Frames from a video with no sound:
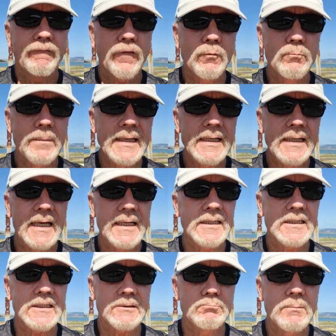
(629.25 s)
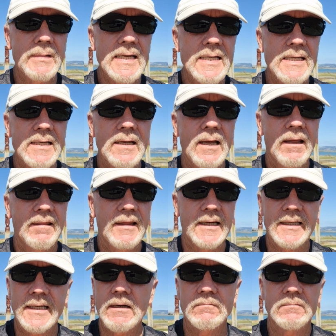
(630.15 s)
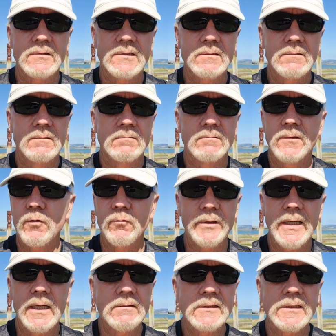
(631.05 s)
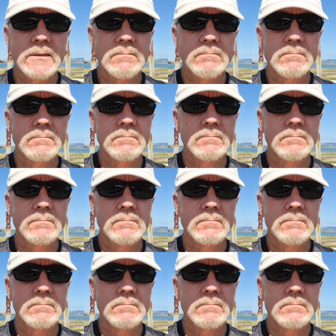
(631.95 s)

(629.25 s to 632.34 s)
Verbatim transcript: and it's me that counts, no one else.